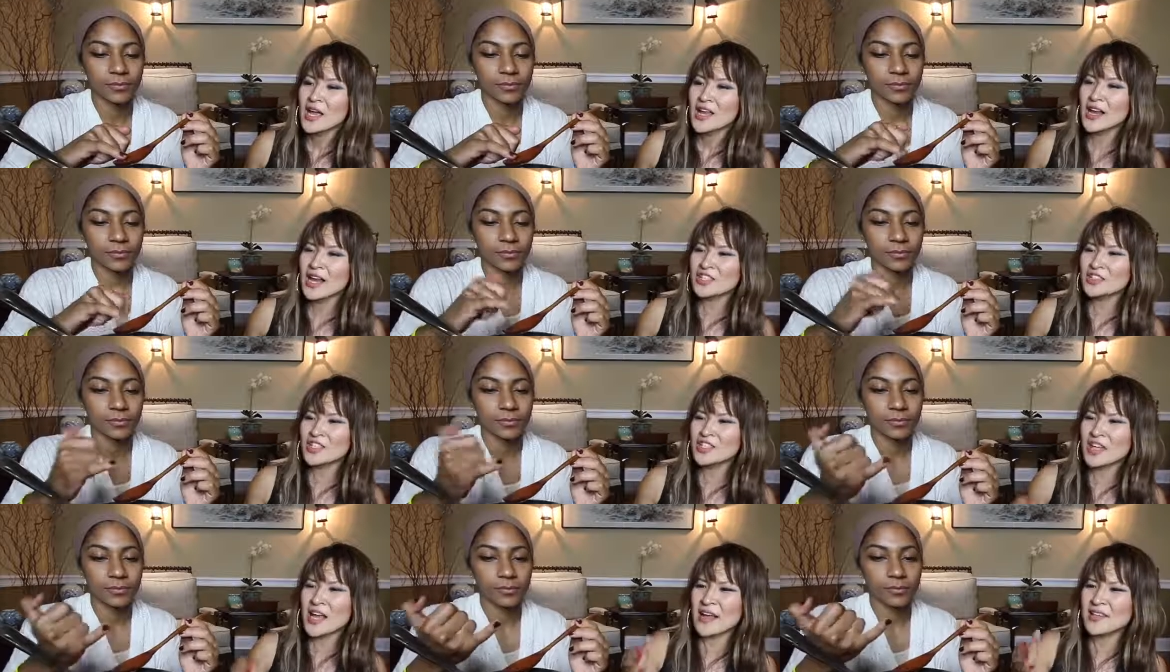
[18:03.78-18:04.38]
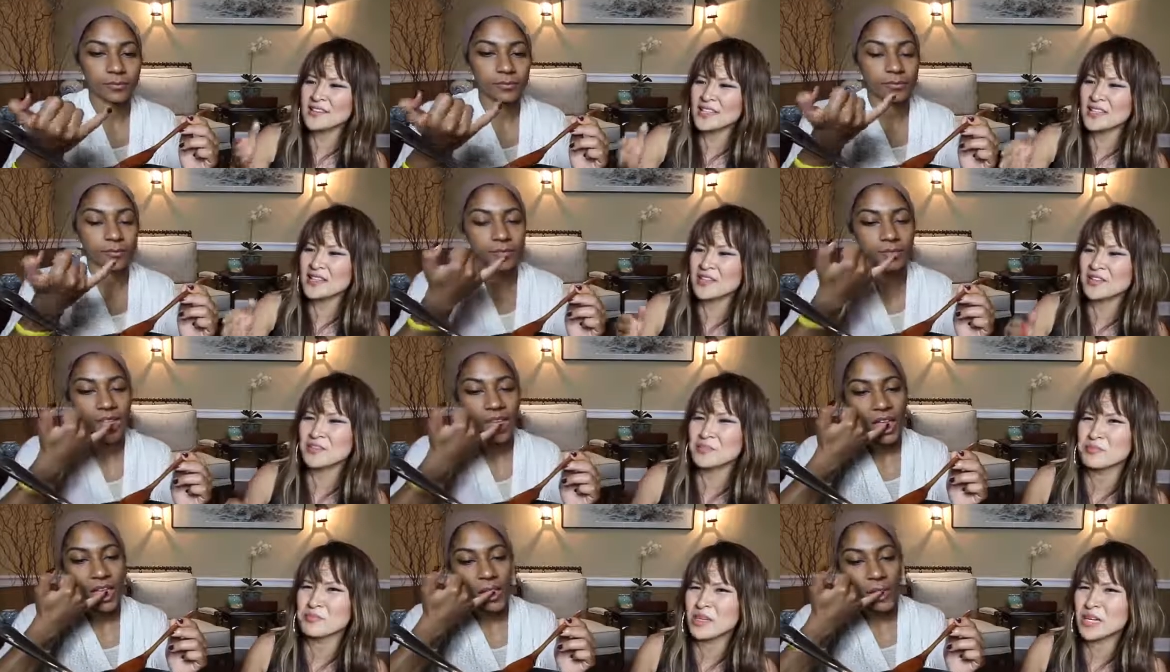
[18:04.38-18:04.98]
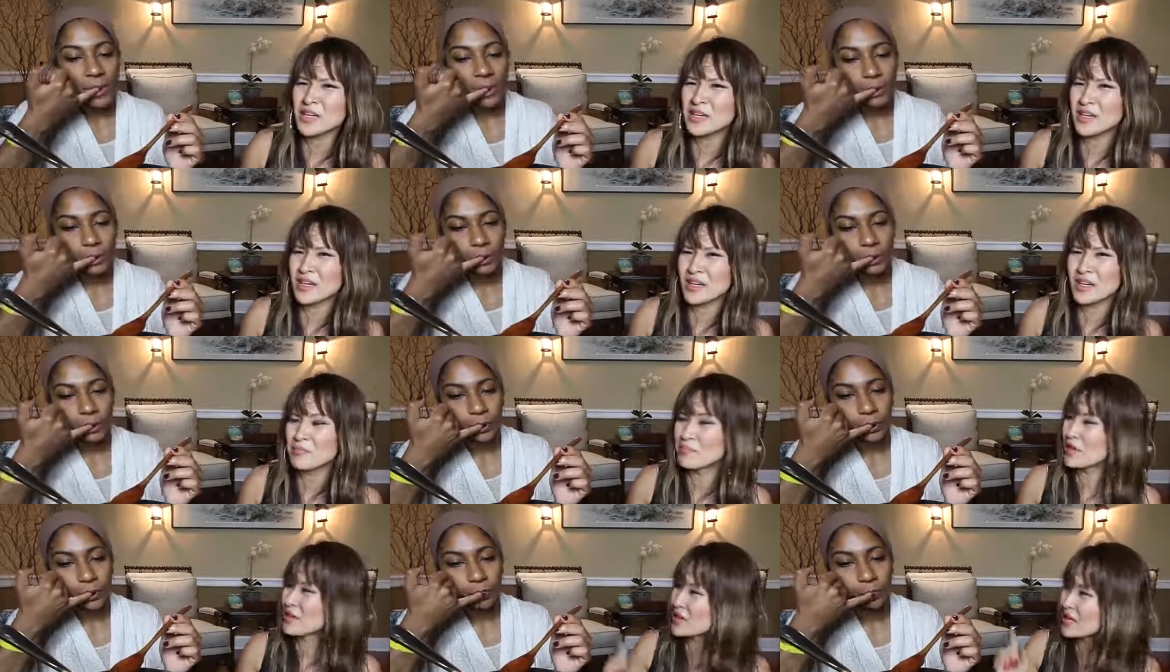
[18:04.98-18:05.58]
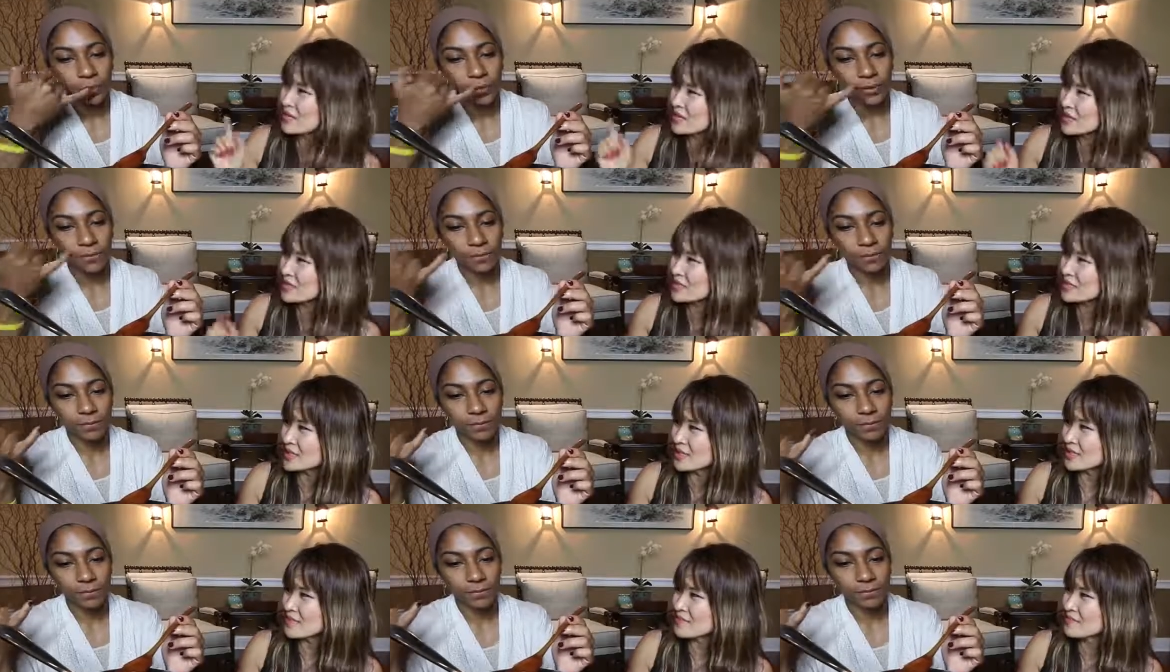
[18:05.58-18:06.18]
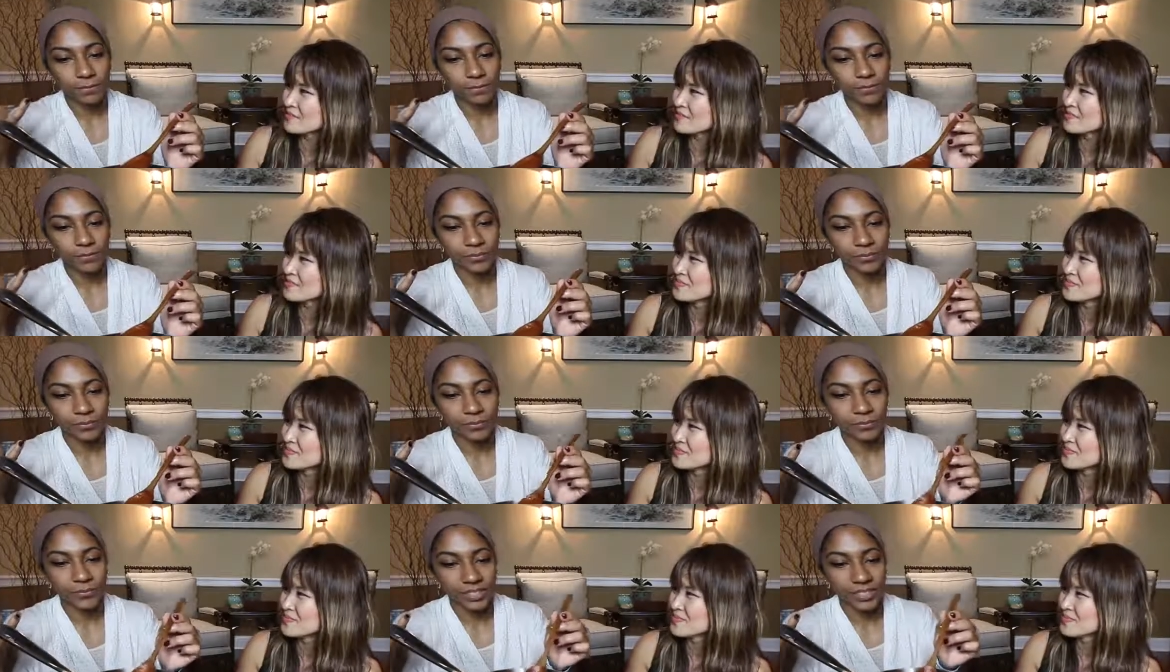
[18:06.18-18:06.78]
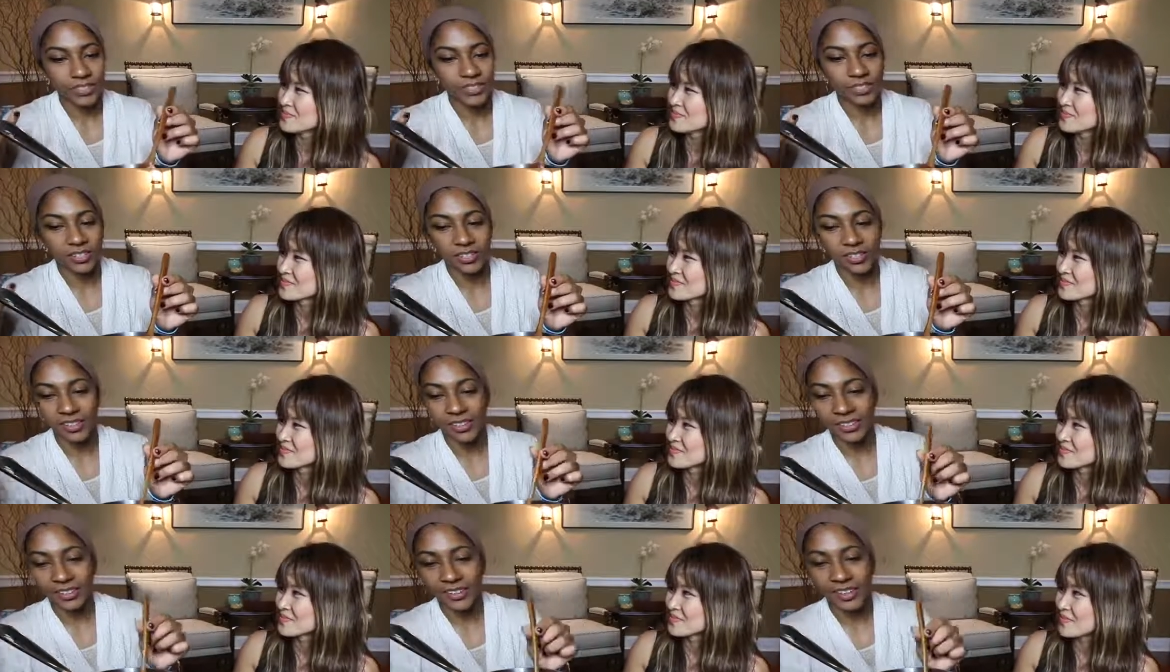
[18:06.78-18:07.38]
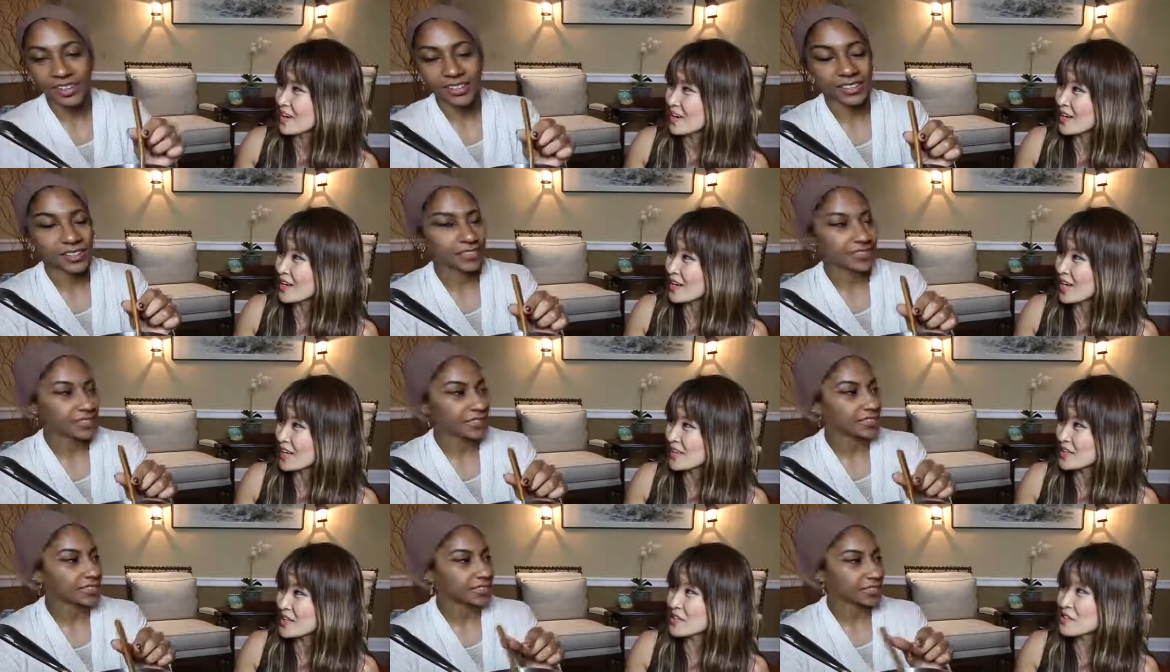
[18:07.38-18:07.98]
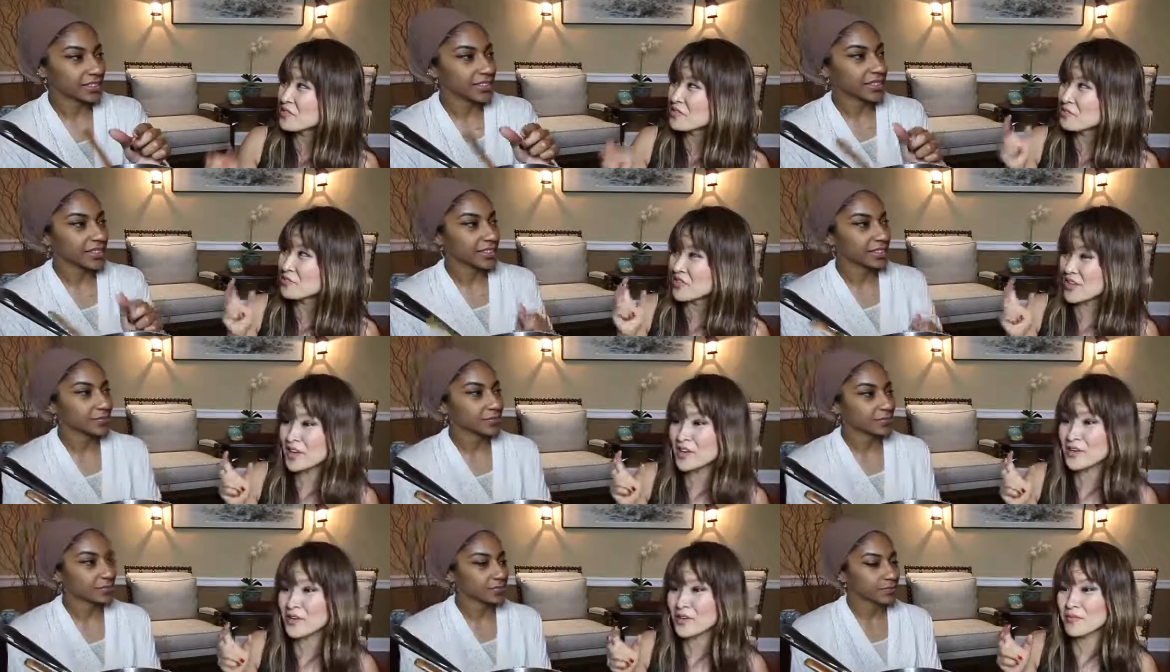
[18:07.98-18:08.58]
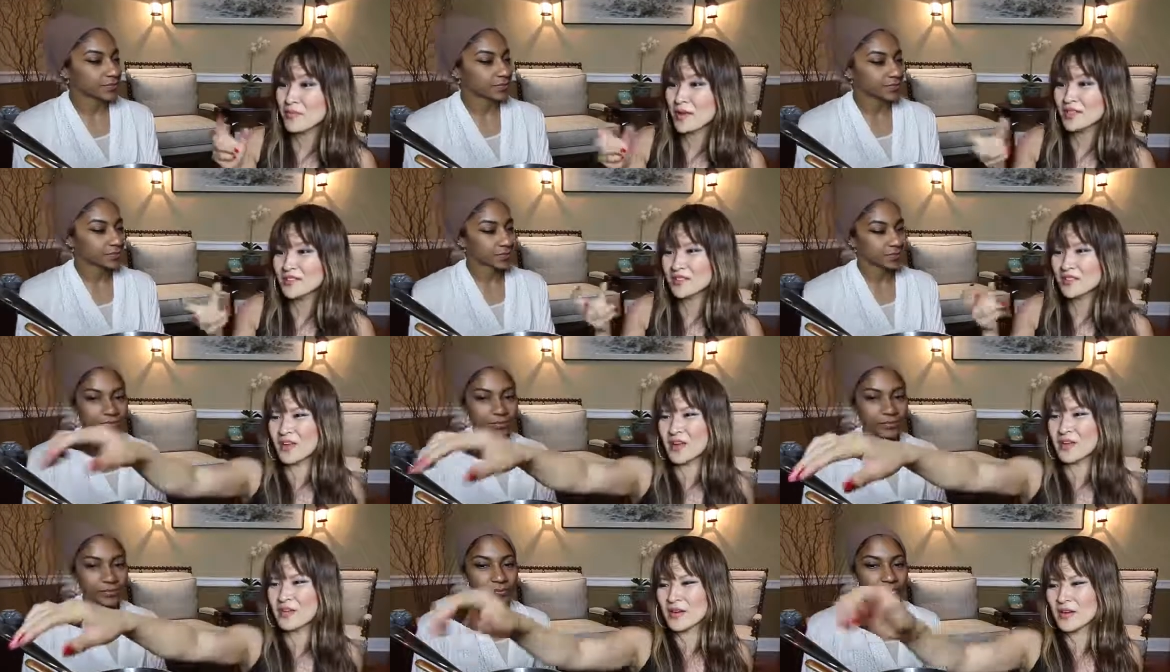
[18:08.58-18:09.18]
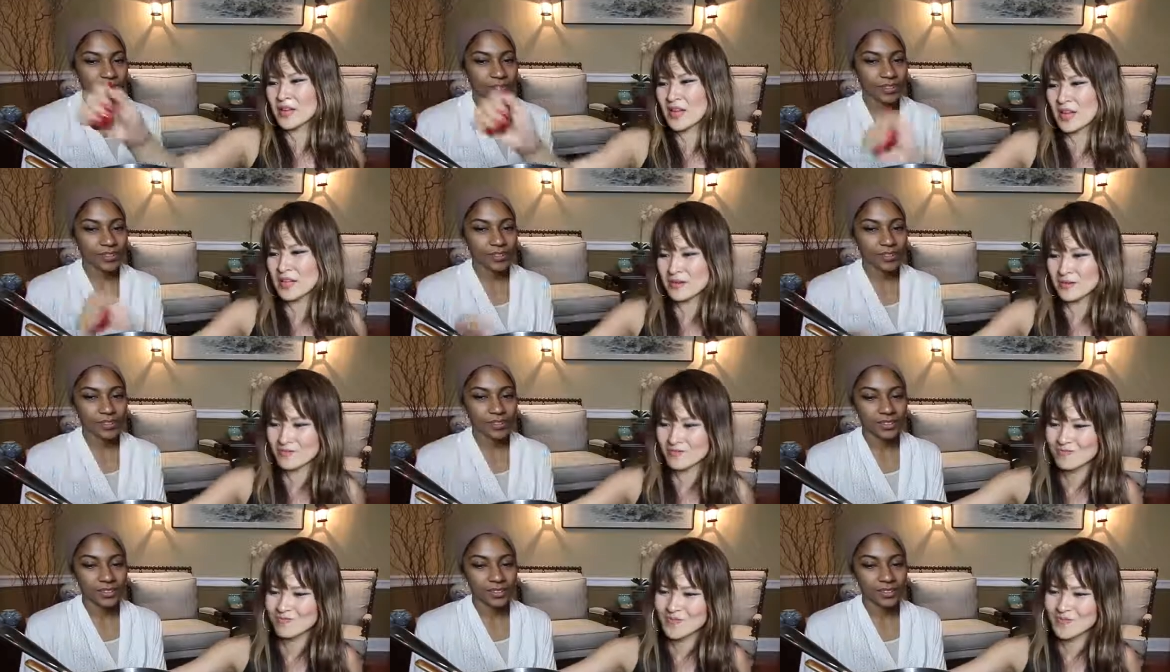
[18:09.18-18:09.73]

Speaker 1: It actually tastes like there's meat in it, but there isn't. That's good. Right? I think the yeah. vinegar makes it very like